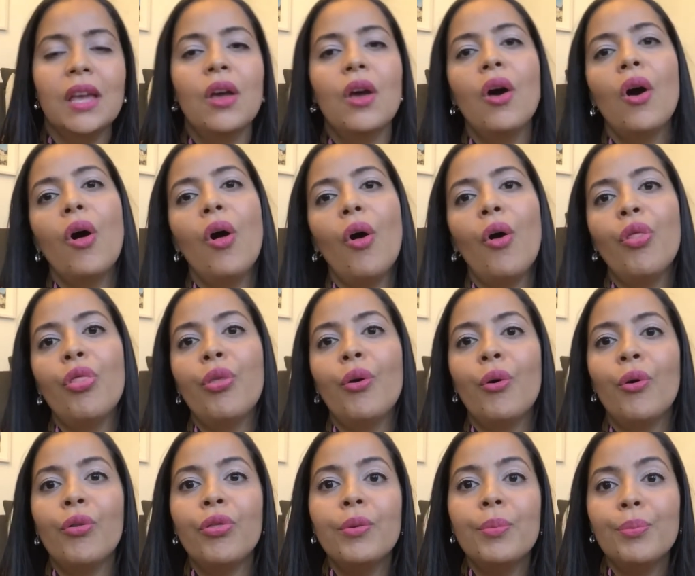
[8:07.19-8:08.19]
Although the
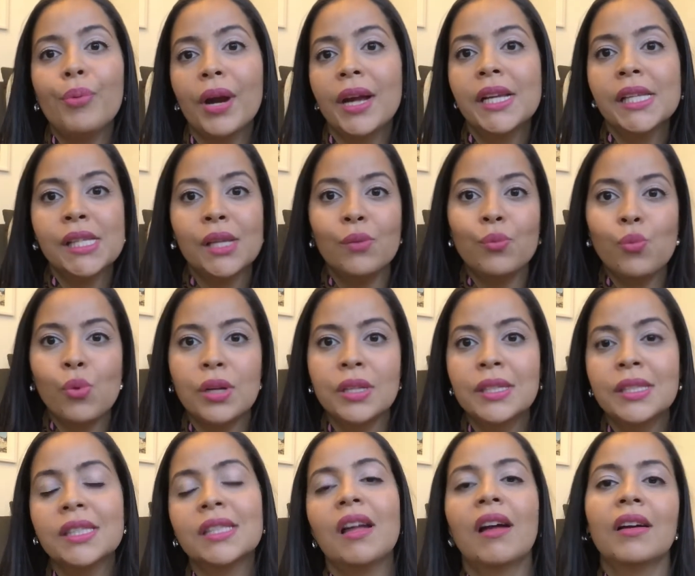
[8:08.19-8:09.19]
price of one
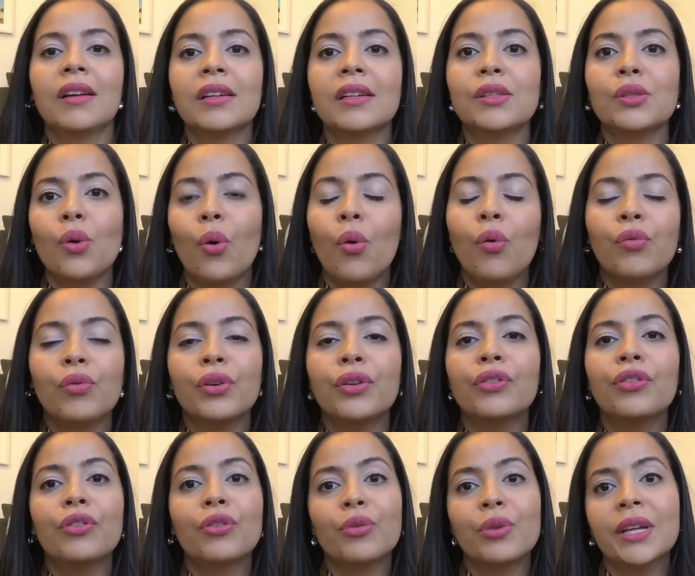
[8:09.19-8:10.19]
stock is over
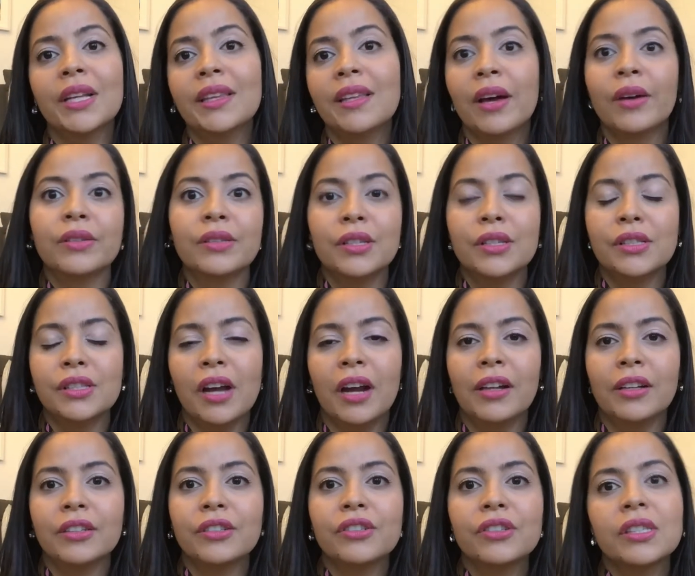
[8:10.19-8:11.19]

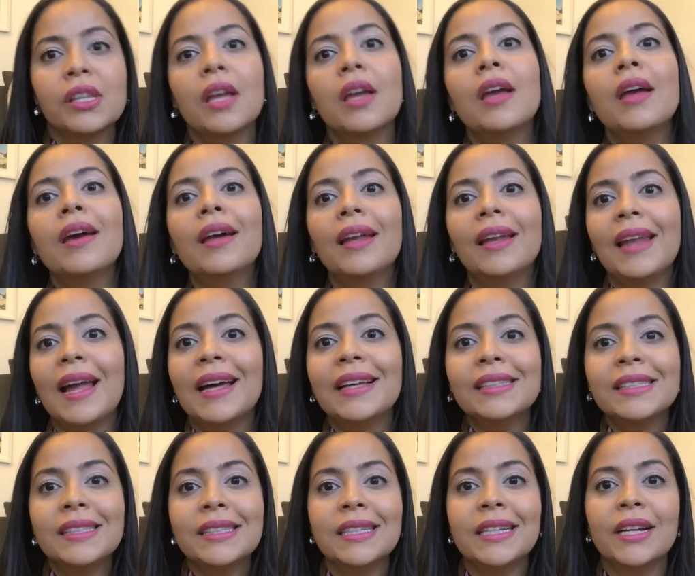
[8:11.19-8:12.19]
$3,000, last
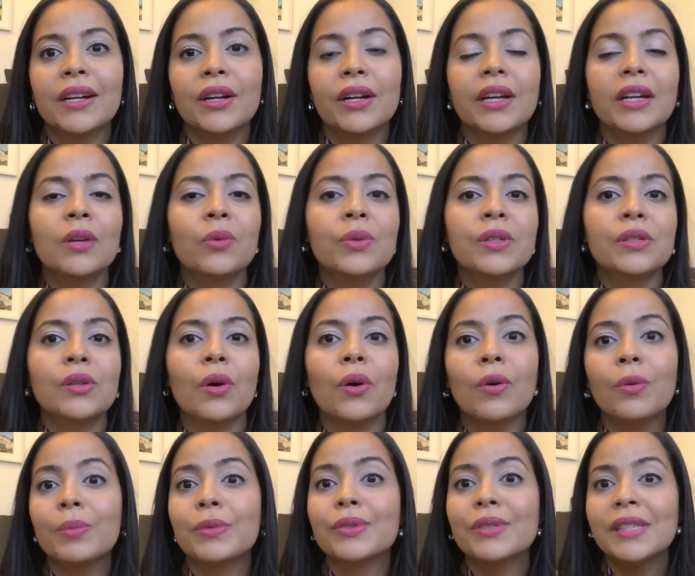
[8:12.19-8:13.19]
year it was
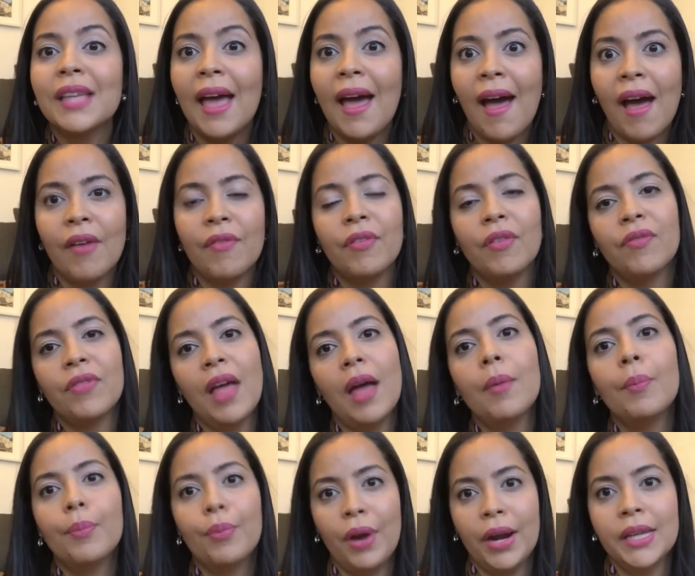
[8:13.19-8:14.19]
almost half of that
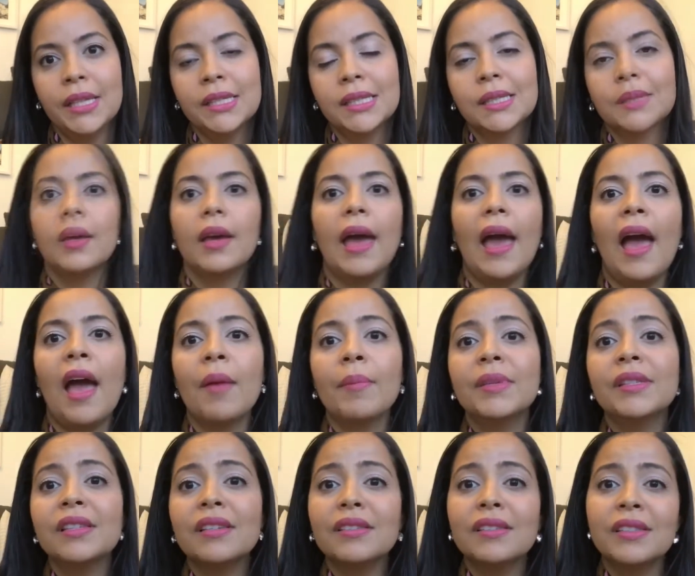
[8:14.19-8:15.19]
price. Amazon
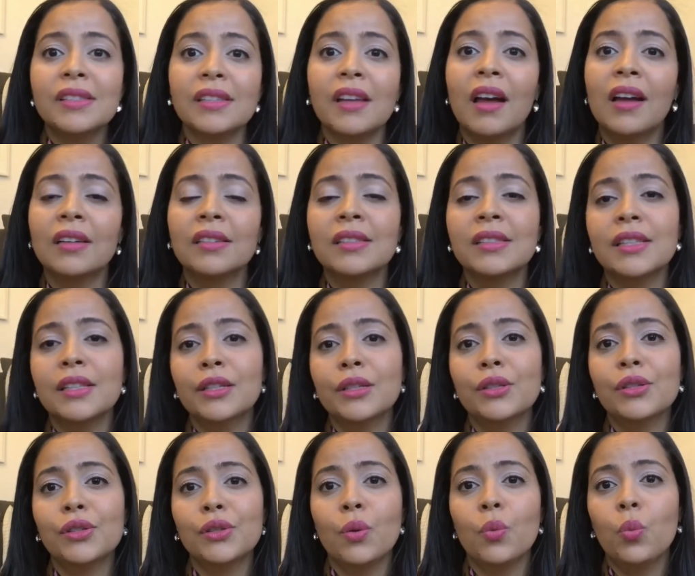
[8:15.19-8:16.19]
stocks look
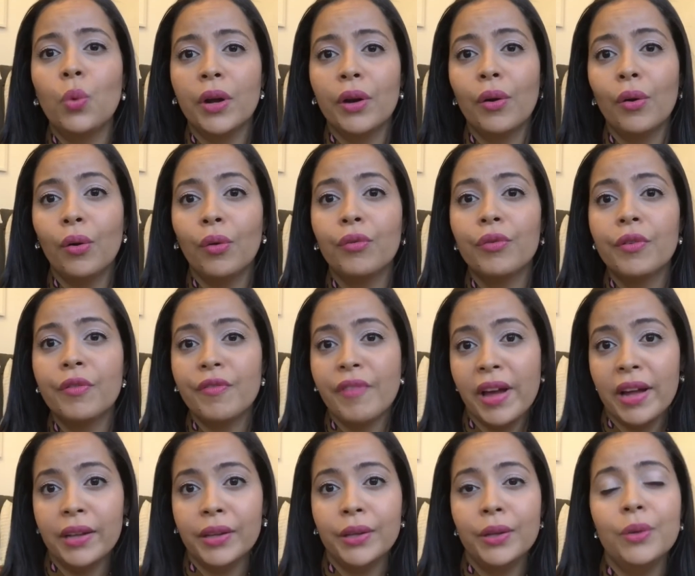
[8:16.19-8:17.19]
somewhat
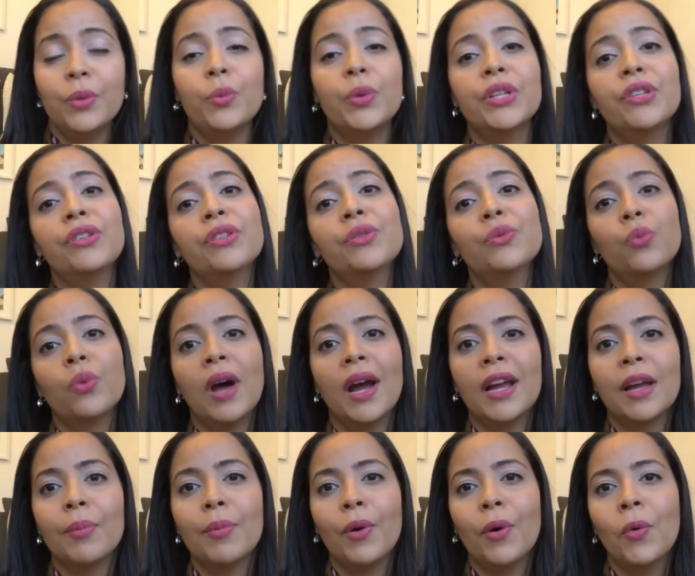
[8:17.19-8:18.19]
overvalued, which is why I'm
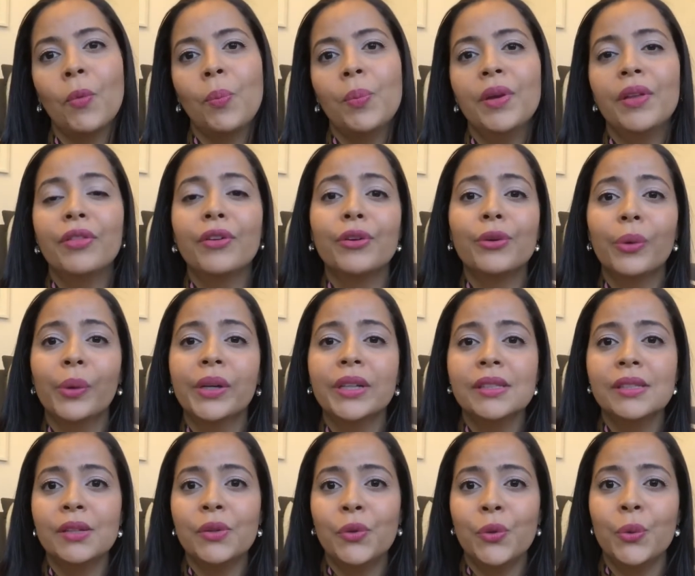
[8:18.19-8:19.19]
hoping they're going to
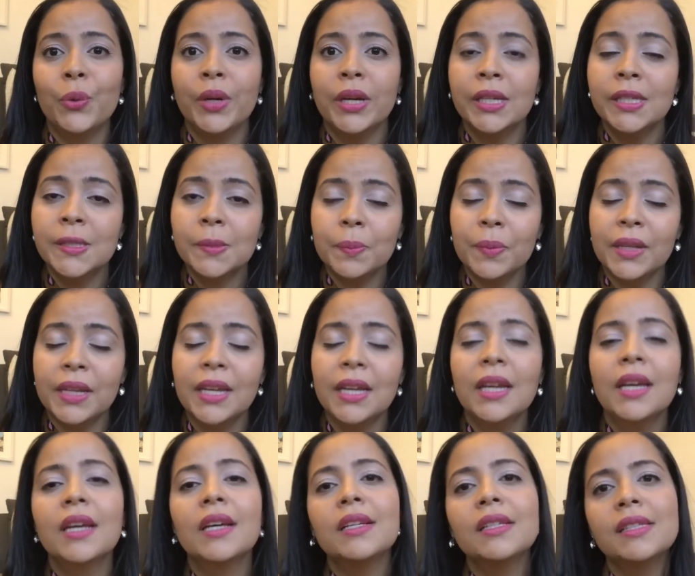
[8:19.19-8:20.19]
do a split
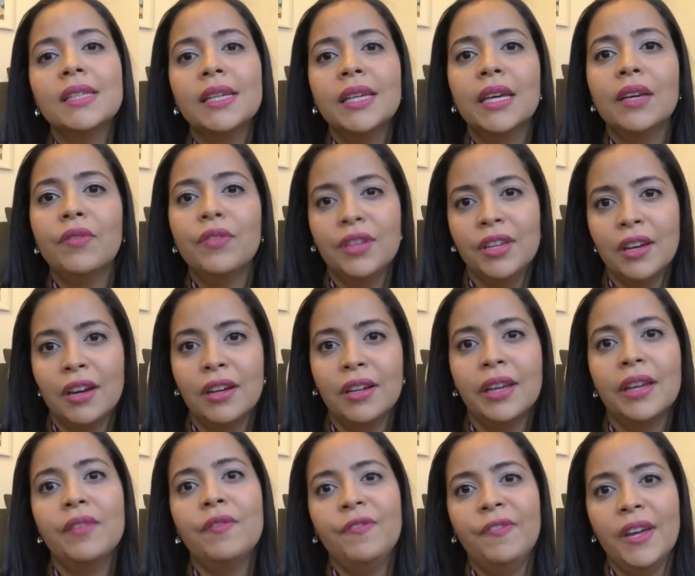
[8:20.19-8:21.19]
to give young
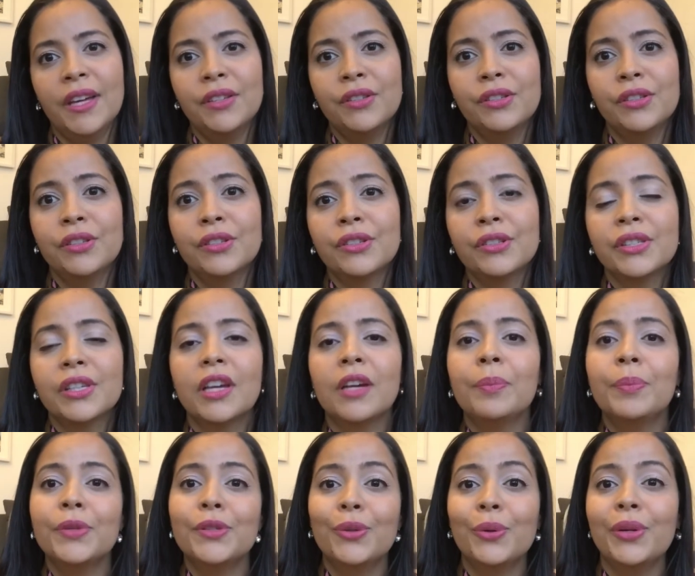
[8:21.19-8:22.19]
investors
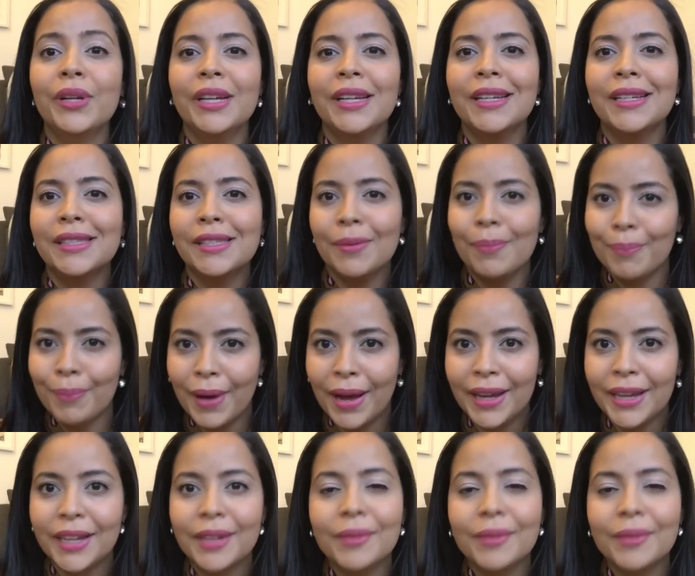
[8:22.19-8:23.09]
opportunity to buy it.